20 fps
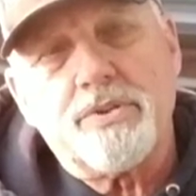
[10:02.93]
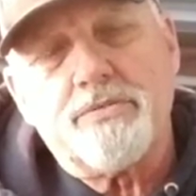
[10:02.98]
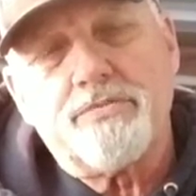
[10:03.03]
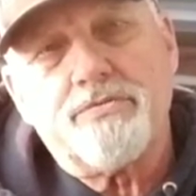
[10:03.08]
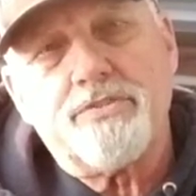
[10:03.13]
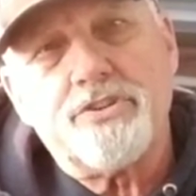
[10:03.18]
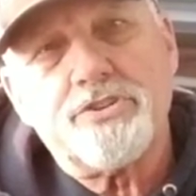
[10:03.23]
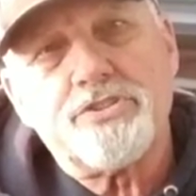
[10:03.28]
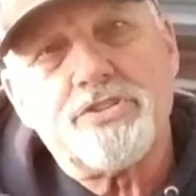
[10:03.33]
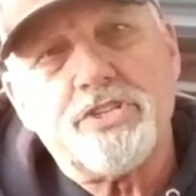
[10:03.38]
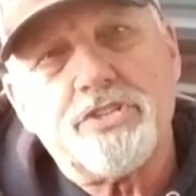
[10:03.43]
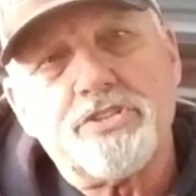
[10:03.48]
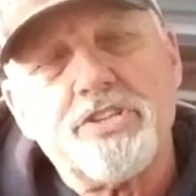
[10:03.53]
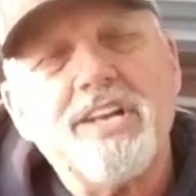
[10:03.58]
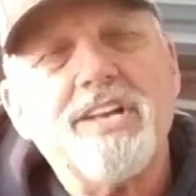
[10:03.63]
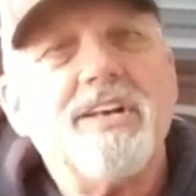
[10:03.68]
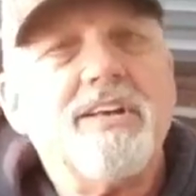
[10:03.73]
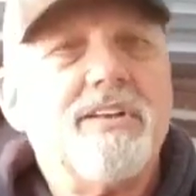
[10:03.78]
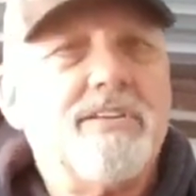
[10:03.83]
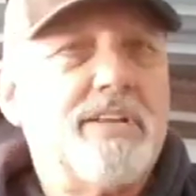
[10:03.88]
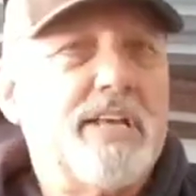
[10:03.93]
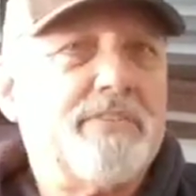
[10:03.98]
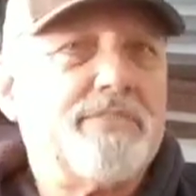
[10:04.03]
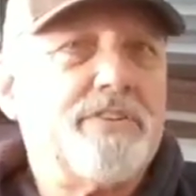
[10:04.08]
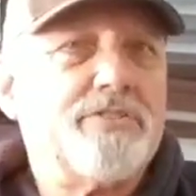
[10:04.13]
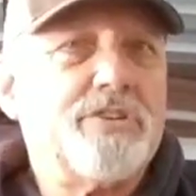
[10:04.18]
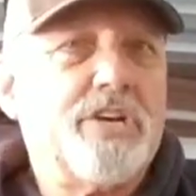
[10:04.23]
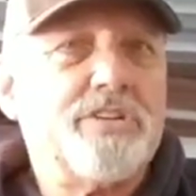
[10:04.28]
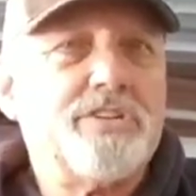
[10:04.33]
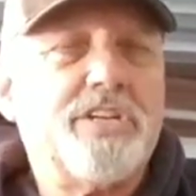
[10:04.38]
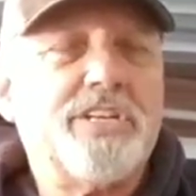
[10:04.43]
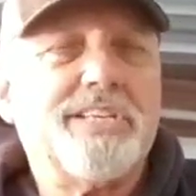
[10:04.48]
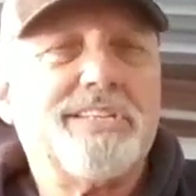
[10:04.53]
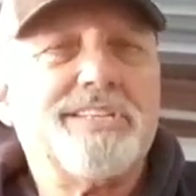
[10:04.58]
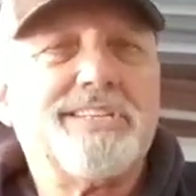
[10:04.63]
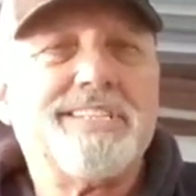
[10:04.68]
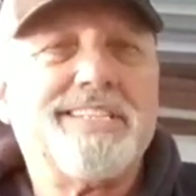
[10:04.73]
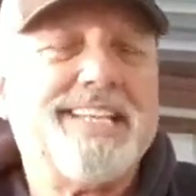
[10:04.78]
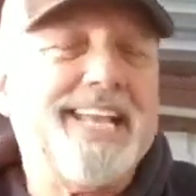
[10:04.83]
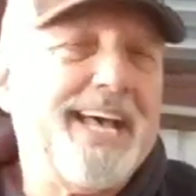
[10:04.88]
where the fish is. You have to judge
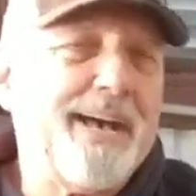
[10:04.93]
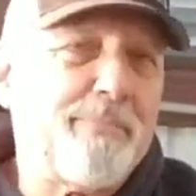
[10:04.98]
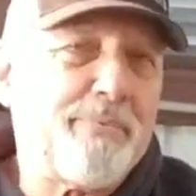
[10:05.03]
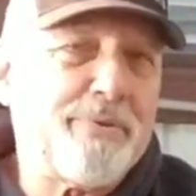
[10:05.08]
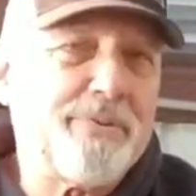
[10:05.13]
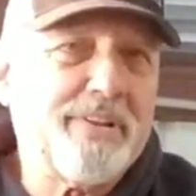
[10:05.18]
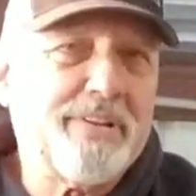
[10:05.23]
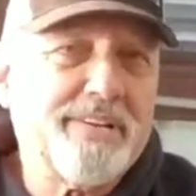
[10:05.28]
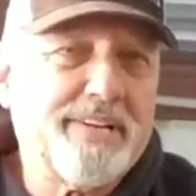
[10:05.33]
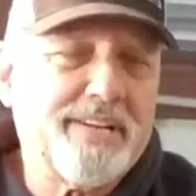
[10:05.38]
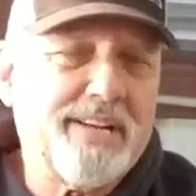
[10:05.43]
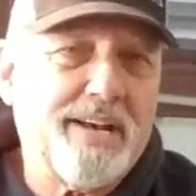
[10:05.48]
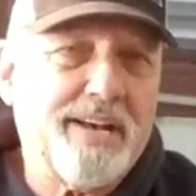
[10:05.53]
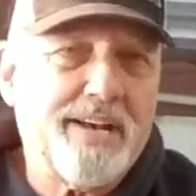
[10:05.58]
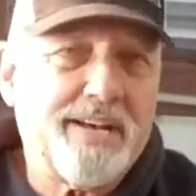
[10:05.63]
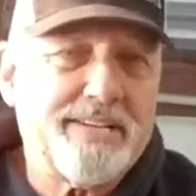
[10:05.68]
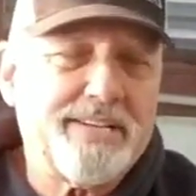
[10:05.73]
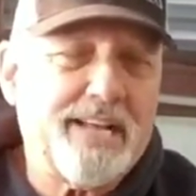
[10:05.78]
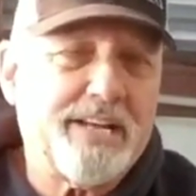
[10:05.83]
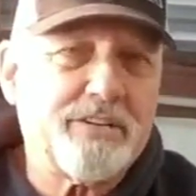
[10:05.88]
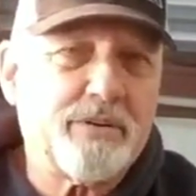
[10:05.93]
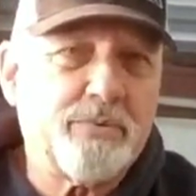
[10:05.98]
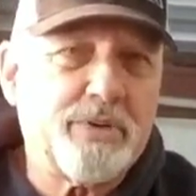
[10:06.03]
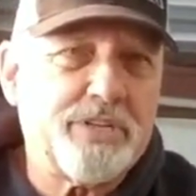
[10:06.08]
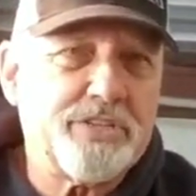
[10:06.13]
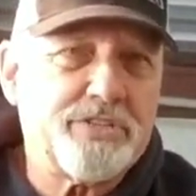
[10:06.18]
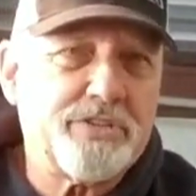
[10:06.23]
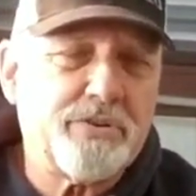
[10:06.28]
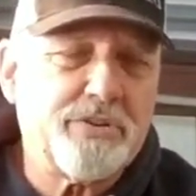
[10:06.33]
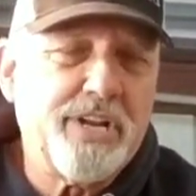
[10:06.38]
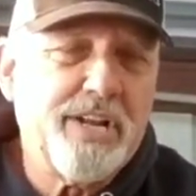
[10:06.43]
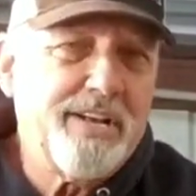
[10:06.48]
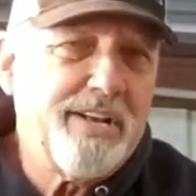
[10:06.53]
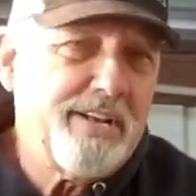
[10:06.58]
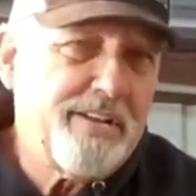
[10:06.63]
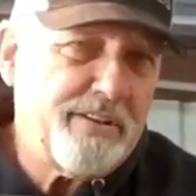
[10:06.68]
his depth uh, down to what he's doing.